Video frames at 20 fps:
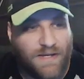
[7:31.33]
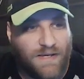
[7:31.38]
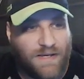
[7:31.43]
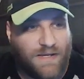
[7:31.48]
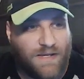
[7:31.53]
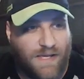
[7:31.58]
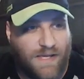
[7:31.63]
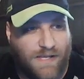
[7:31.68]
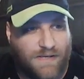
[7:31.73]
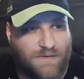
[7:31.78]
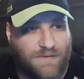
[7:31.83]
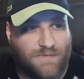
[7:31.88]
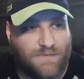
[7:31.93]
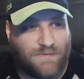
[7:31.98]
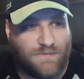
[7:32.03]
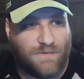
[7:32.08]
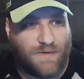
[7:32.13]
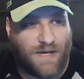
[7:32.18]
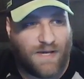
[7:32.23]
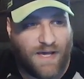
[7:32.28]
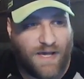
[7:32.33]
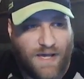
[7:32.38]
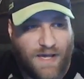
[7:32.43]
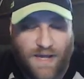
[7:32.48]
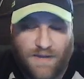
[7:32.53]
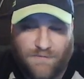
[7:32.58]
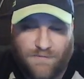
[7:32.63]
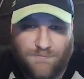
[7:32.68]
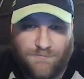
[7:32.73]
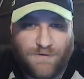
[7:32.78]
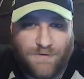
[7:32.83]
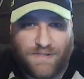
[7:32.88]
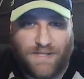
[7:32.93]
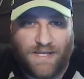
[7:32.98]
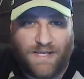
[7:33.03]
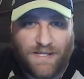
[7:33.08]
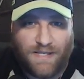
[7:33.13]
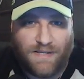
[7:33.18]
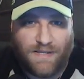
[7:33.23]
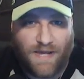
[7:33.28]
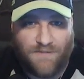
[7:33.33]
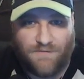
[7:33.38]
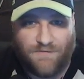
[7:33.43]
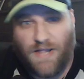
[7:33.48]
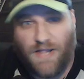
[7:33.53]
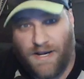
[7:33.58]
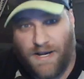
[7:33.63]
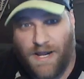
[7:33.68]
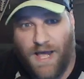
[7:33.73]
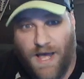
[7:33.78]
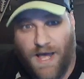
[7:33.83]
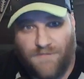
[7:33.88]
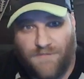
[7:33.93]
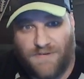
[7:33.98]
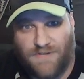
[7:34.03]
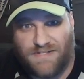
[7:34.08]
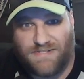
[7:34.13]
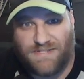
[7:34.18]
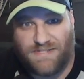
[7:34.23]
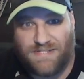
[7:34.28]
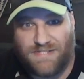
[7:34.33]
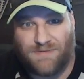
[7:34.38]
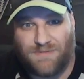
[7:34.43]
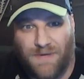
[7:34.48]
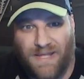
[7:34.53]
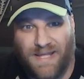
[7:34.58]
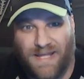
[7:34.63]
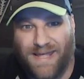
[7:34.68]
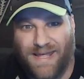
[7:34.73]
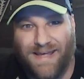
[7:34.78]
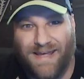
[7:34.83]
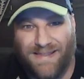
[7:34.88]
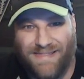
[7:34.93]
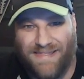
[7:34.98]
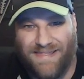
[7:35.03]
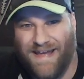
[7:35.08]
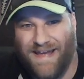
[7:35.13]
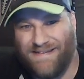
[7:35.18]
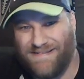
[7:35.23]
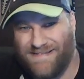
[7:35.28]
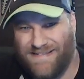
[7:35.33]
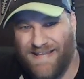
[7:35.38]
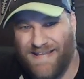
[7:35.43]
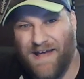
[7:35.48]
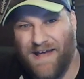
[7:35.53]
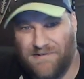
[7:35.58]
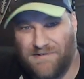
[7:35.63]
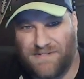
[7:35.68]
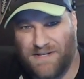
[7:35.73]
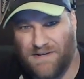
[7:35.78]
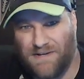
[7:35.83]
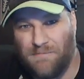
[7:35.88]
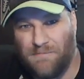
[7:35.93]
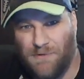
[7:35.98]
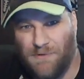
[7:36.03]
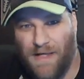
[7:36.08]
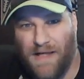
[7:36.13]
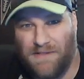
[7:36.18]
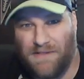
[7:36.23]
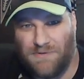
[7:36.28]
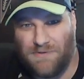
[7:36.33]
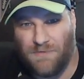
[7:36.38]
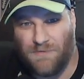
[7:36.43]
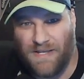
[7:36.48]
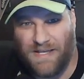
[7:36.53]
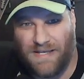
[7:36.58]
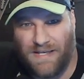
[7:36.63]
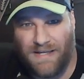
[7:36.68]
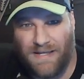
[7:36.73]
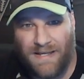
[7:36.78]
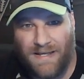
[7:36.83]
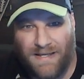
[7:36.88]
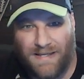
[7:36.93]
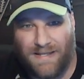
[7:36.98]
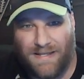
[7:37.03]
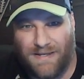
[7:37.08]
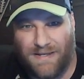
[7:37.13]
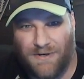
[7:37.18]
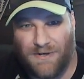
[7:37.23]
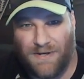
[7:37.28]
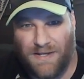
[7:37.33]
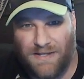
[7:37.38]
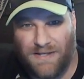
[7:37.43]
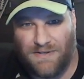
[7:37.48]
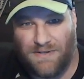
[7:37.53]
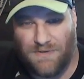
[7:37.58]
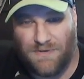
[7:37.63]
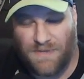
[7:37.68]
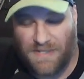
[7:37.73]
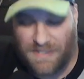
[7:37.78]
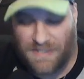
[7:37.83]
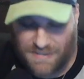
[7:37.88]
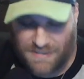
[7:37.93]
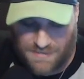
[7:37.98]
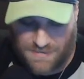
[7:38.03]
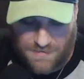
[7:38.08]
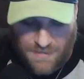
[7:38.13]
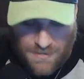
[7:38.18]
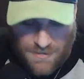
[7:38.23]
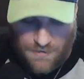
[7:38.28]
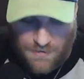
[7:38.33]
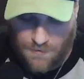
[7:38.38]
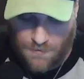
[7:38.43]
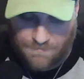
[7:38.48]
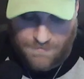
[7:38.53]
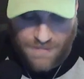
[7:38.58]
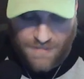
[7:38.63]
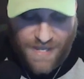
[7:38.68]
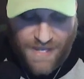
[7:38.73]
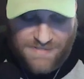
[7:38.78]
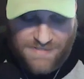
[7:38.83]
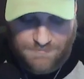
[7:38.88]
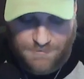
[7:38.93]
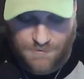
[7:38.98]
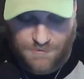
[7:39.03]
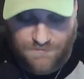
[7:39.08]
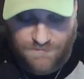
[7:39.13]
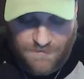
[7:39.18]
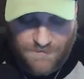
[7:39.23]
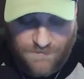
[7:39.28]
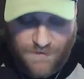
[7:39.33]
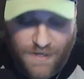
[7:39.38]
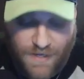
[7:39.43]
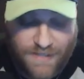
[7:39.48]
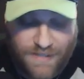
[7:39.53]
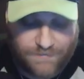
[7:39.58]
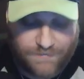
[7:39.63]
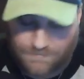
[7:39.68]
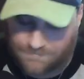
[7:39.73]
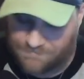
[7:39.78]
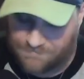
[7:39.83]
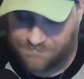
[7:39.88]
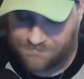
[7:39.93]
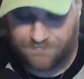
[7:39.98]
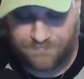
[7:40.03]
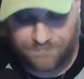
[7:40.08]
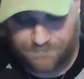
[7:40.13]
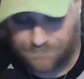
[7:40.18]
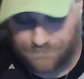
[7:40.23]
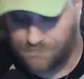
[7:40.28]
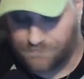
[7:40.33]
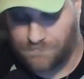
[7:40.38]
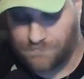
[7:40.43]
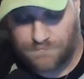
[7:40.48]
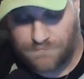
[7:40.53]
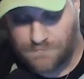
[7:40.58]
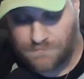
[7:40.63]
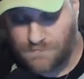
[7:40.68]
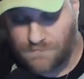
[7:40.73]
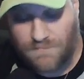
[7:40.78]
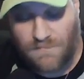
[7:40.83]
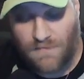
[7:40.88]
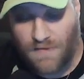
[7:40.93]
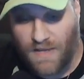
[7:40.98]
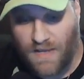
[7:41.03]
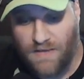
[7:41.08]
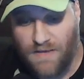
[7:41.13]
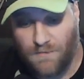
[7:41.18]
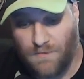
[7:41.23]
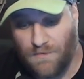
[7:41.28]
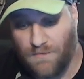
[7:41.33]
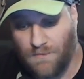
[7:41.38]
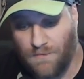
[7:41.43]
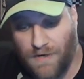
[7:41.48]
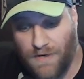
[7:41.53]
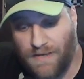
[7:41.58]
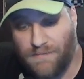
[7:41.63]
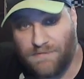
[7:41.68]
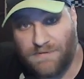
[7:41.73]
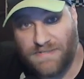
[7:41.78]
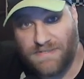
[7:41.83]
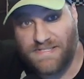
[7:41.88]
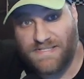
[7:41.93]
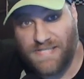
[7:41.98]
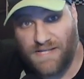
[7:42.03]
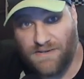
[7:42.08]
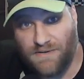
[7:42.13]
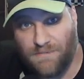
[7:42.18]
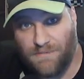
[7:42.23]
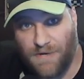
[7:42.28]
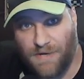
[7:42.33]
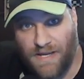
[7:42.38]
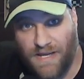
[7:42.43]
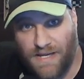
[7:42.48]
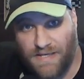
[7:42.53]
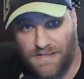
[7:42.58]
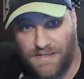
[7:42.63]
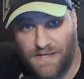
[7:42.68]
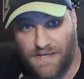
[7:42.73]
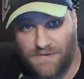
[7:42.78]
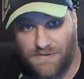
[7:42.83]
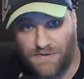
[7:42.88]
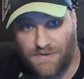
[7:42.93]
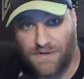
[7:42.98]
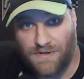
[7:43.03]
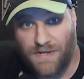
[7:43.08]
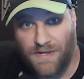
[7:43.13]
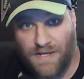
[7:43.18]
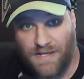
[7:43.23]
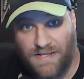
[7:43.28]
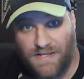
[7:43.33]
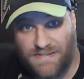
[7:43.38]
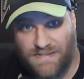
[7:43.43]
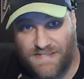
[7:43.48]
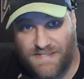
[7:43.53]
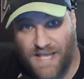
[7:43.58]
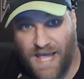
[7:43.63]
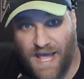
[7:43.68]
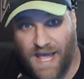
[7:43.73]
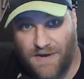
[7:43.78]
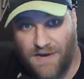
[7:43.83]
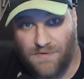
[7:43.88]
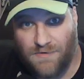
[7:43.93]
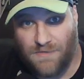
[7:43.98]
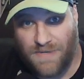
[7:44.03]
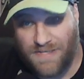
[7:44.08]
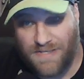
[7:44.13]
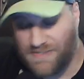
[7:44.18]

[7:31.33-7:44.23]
And I really have a lot of confidence this week that Seattle's going to pull out the win here in New England. Hope you guys prove me right, and we're able to celebrate another Seattle win.